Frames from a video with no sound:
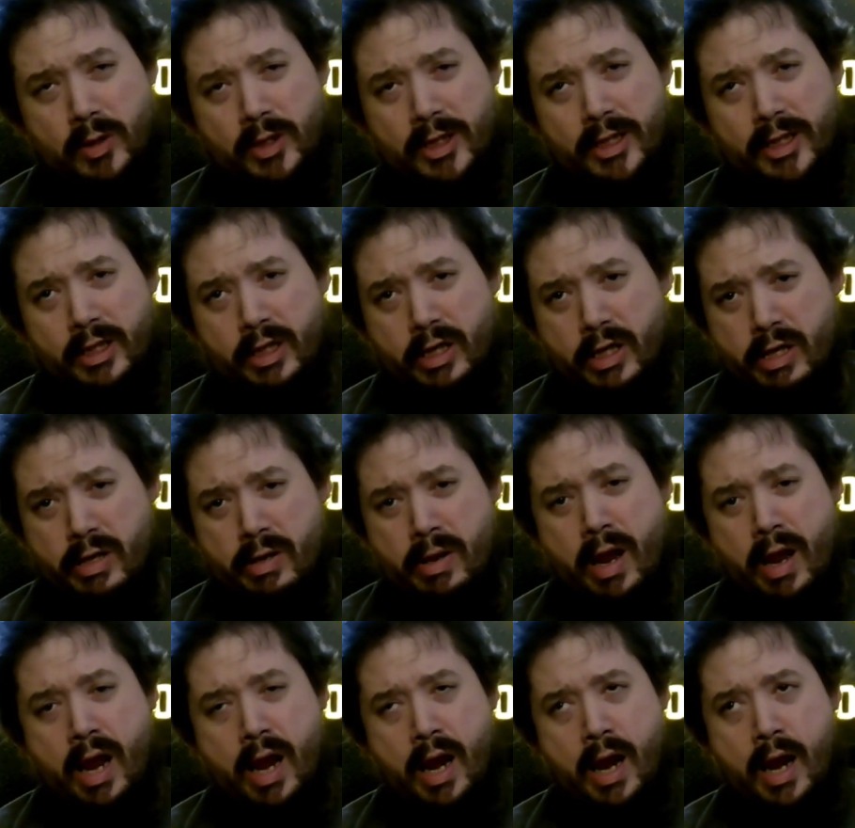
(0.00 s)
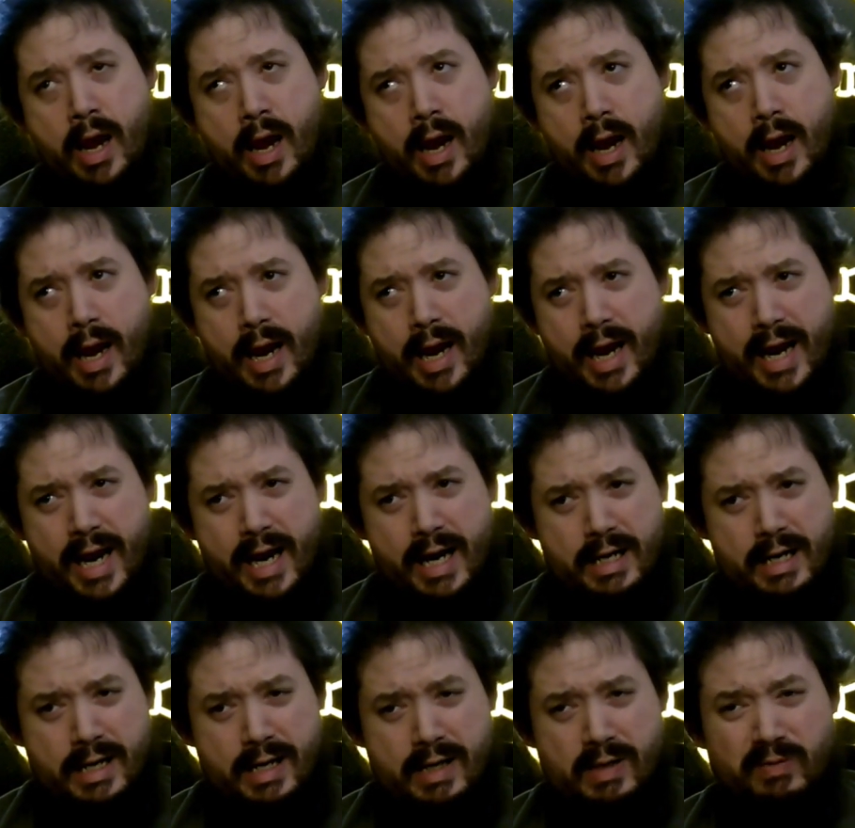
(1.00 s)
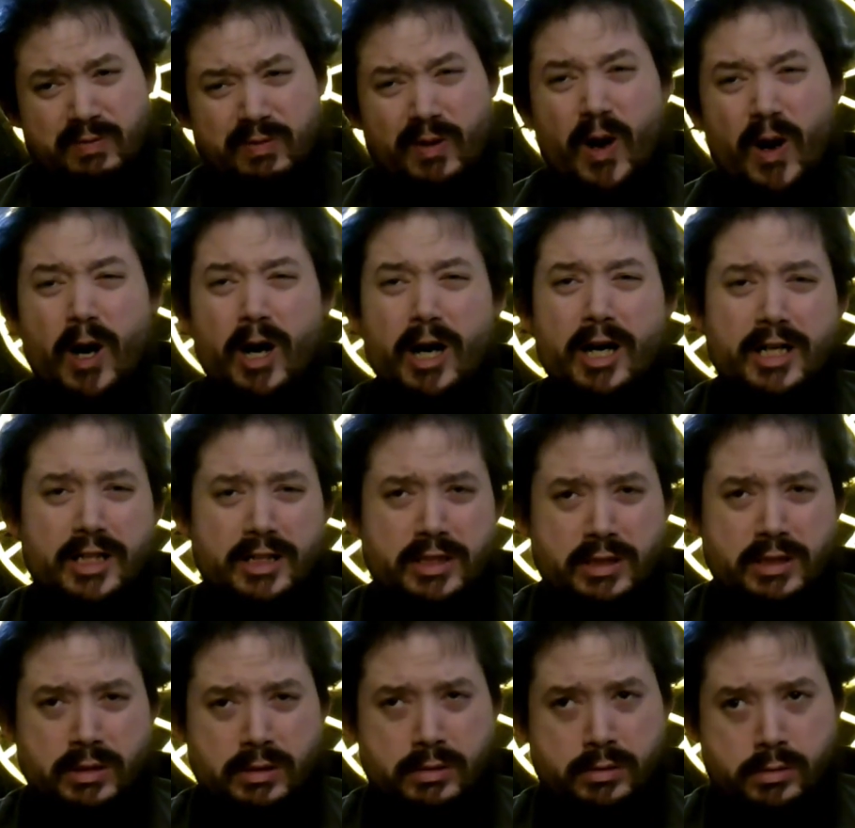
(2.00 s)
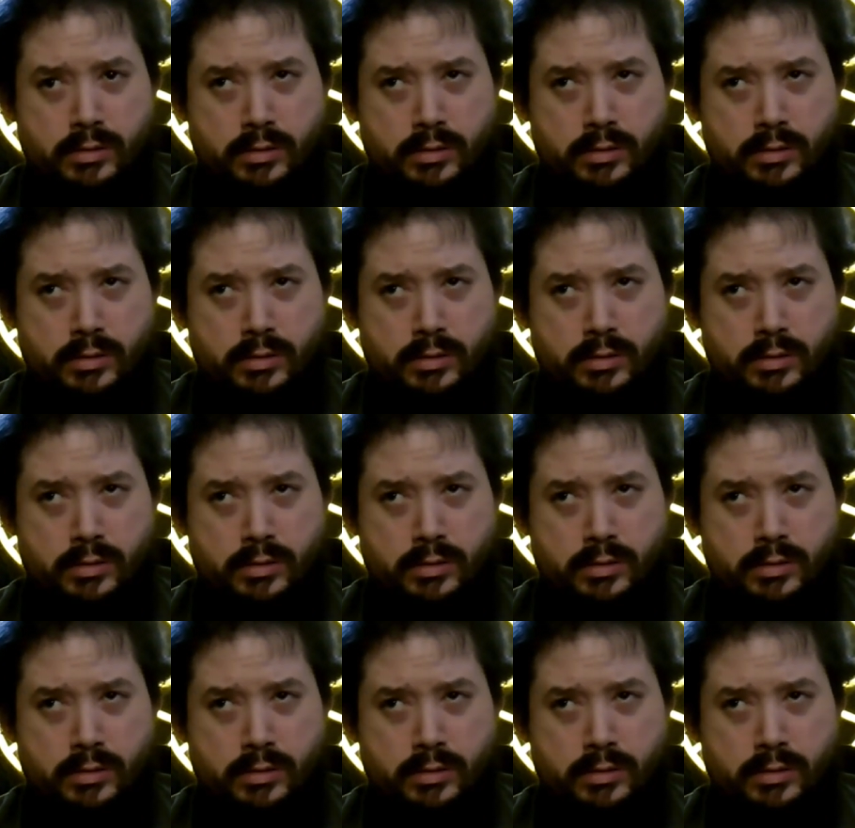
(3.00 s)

pretty good. And as far as